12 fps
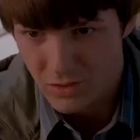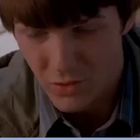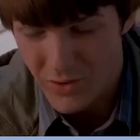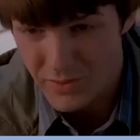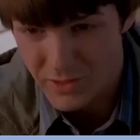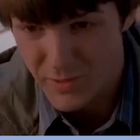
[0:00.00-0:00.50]

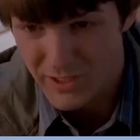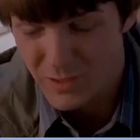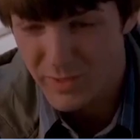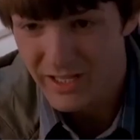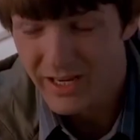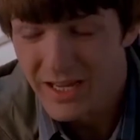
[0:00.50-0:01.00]
Great
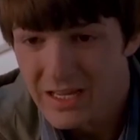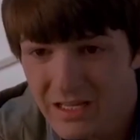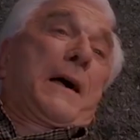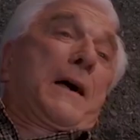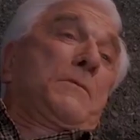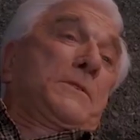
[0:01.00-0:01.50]
responsibility?
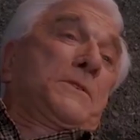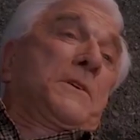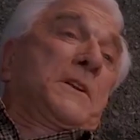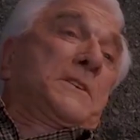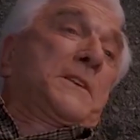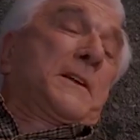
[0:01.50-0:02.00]
I was
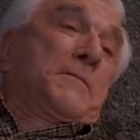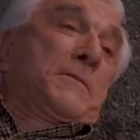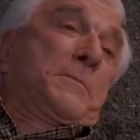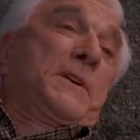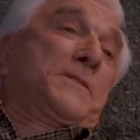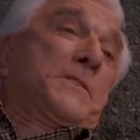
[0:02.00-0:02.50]
gonna stick
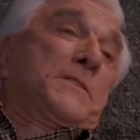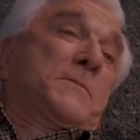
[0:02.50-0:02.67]
with bitches,